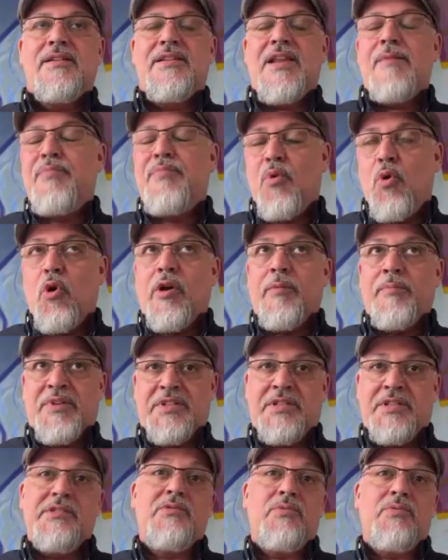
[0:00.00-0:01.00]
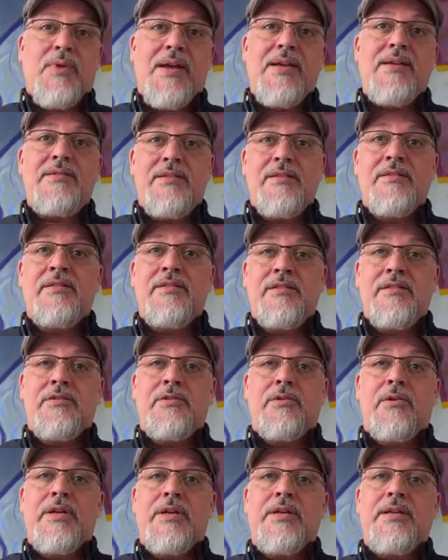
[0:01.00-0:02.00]
not born, but she's raised in
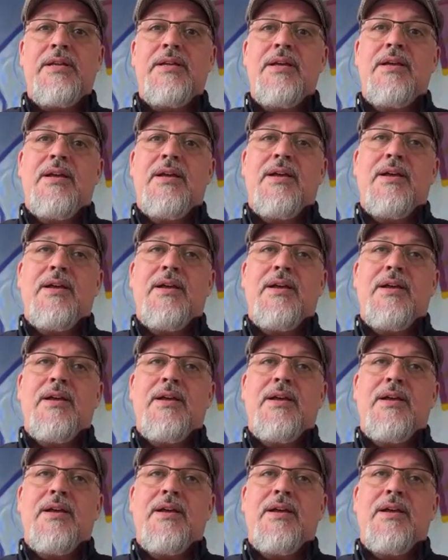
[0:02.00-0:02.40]
Detroit.